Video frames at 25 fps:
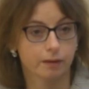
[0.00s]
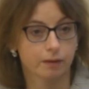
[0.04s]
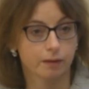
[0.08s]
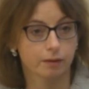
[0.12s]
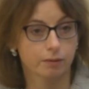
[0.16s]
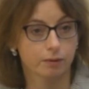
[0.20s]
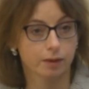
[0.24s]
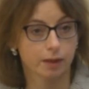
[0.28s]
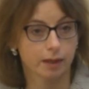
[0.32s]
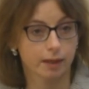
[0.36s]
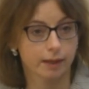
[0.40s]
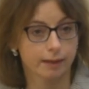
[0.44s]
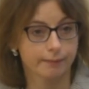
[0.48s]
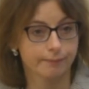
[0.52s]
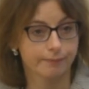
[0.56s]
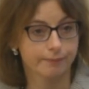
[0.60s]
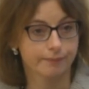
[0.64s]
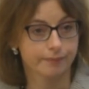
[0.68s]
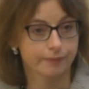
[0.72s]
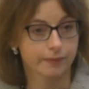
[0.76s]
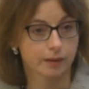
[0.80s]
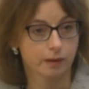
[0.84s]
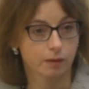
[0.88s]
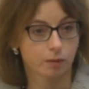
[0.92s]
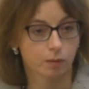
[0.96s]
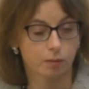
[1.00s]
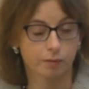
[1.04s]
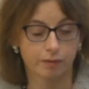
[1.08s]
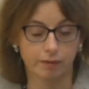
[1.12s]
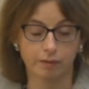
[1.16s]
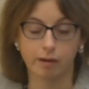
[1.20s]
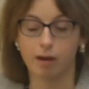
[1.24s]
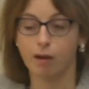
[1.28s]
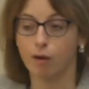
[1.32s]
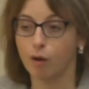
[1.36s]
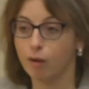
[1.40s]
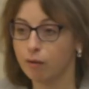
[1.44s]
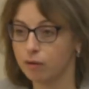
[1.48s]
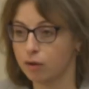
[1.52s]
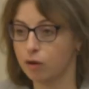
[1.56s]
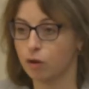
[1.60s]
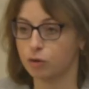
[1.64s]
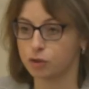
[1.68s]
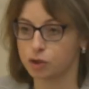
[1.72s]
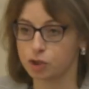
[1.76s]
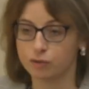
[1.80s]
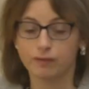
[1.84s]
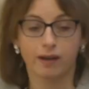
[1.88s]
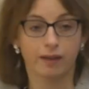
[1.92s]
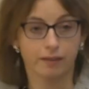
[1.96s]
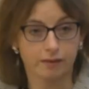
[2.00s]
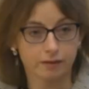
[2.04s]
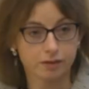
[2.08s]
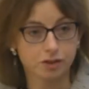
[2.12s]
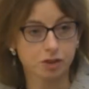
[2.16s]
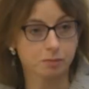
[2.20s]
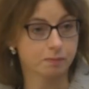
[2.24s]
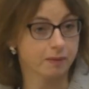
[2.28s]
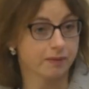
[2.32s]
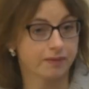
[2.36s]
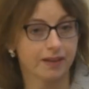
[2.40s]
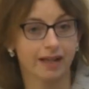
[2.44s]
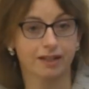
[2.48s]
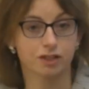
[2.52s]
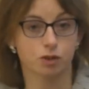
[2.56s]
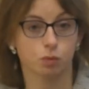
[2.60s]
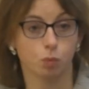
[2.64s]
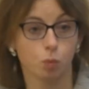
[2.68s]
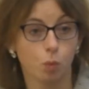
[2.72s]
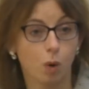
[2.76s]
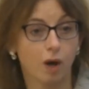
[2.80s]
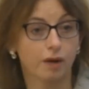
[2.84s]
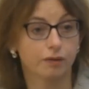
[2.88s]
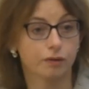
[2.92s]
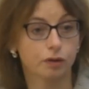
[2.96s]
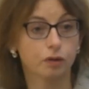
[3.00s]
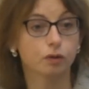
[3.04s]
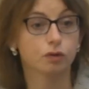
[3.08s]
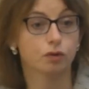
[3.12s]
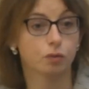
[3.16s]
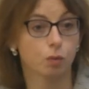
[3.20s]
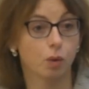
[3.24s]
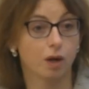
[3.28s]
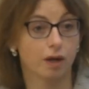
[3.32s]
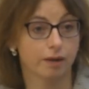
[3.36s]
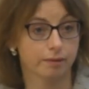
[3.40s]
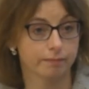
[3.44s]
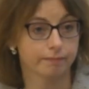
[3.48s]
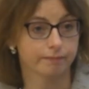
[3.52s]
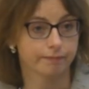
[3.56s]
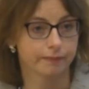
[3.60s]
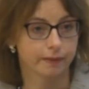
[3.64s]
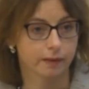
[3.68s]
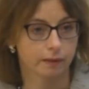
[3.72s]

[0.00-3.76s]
Okay. There are lots of others, but that's one good one.